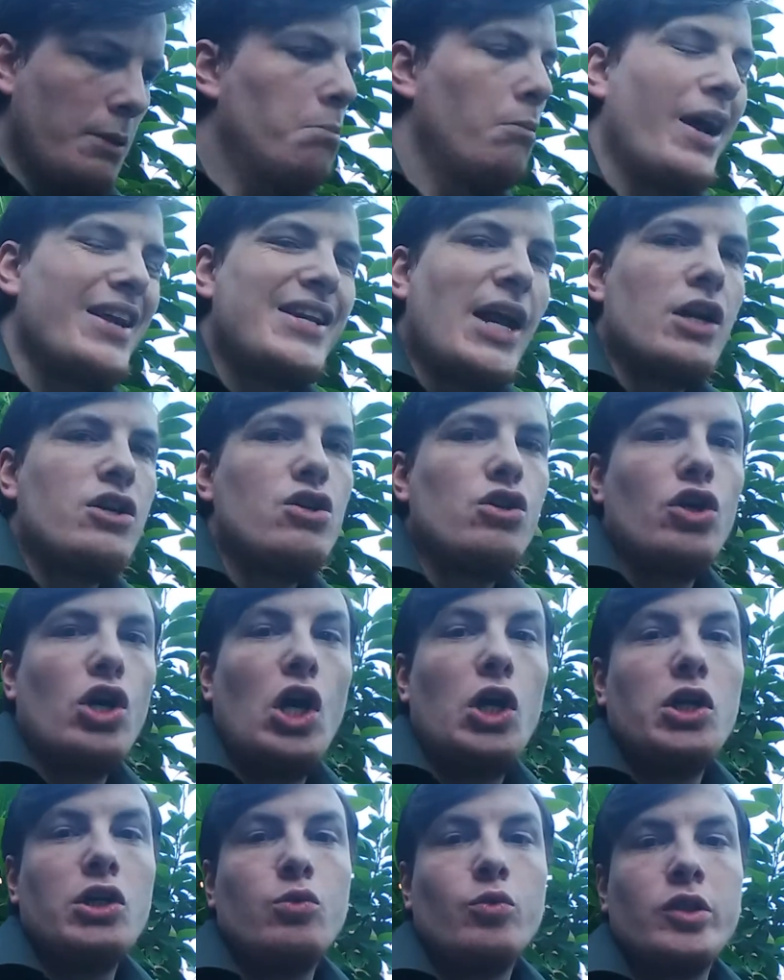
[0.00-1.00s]
My dad took
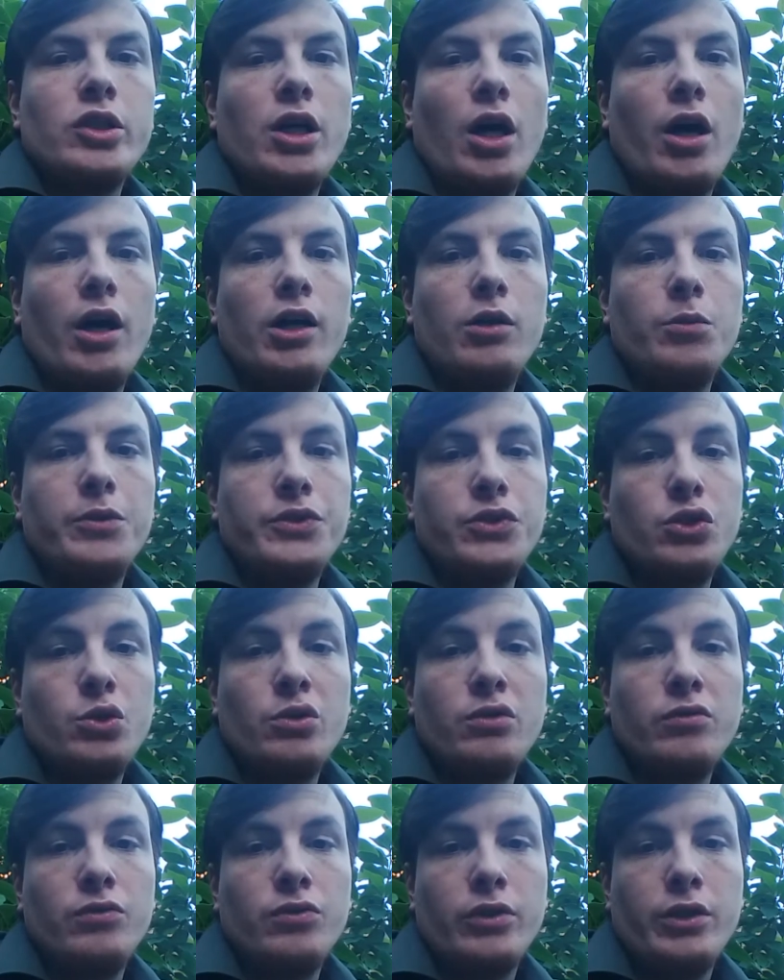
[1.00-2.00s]
early retirement
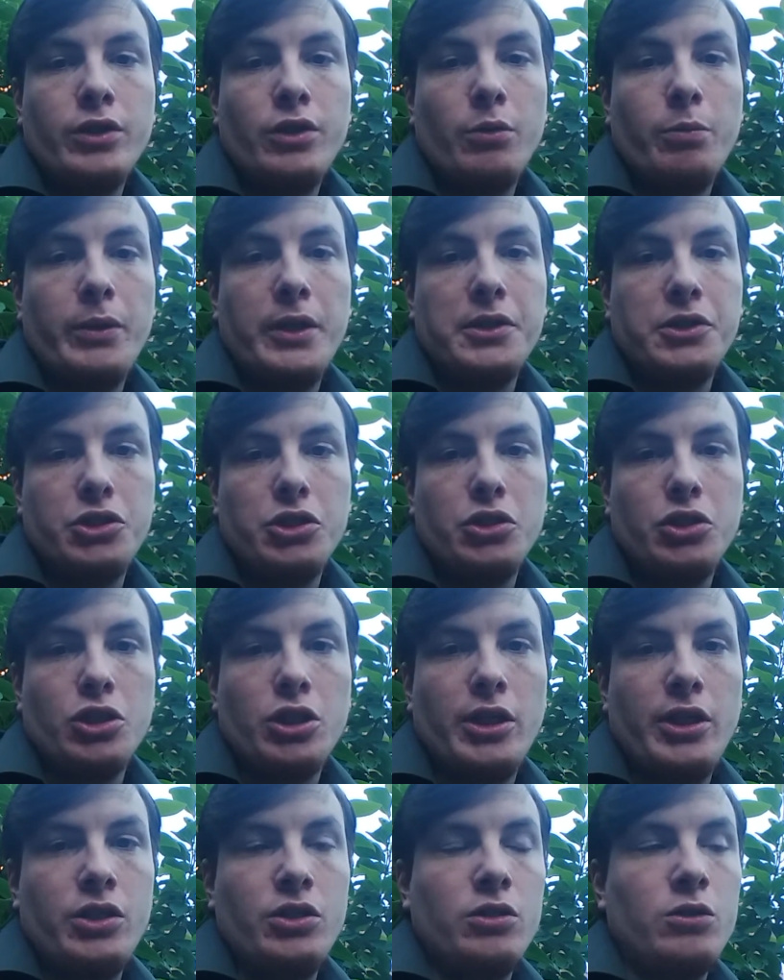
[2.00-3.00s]
to avoid the pension
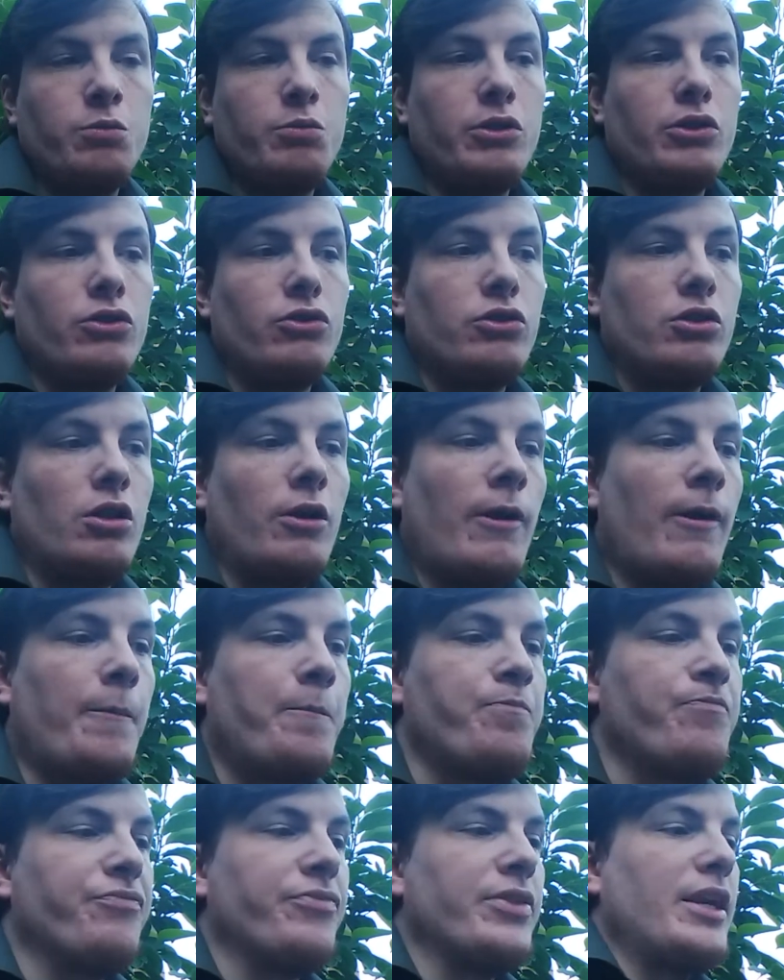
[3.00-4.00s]
changes because
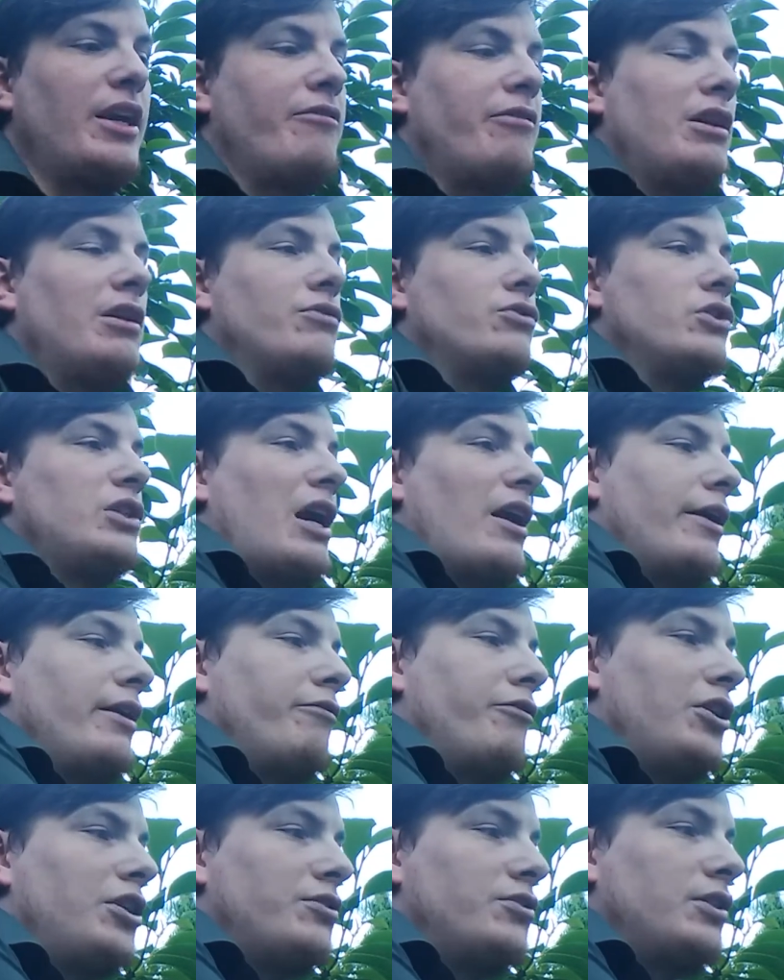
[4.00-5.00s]
if he'd
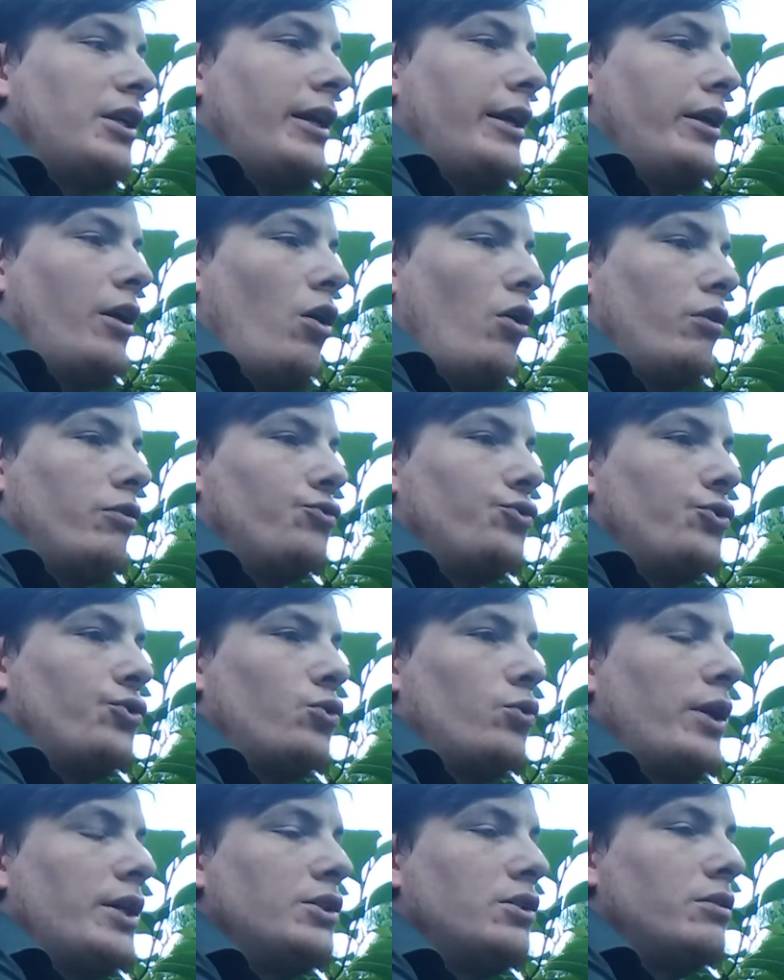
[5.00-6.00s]
have stayed on for
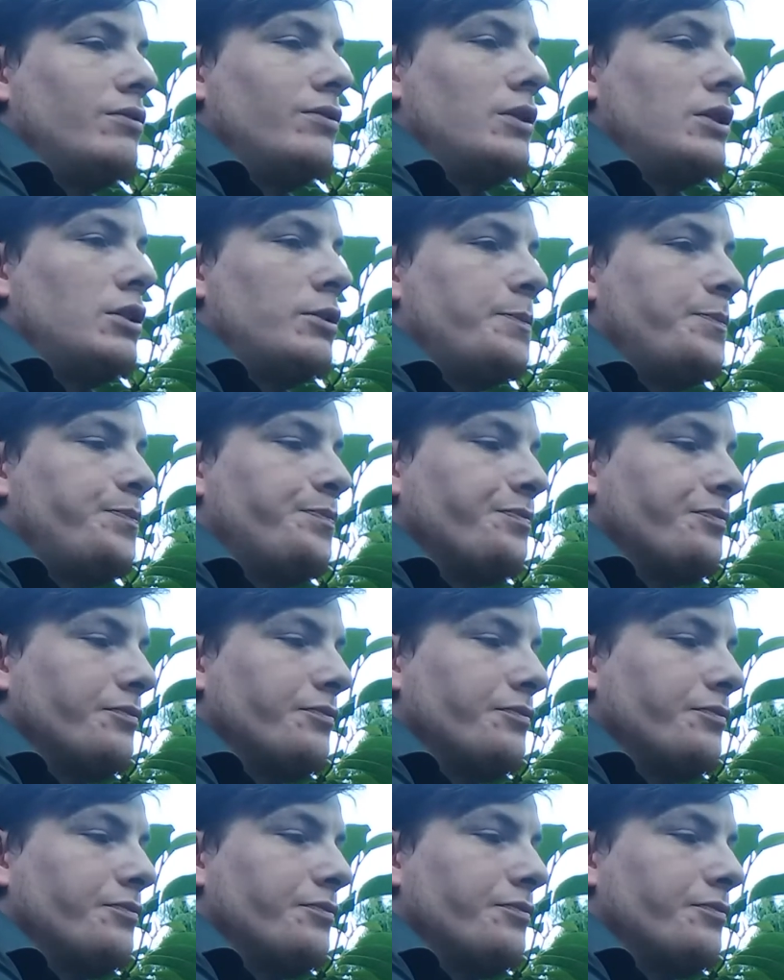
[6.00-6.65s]
the rest of his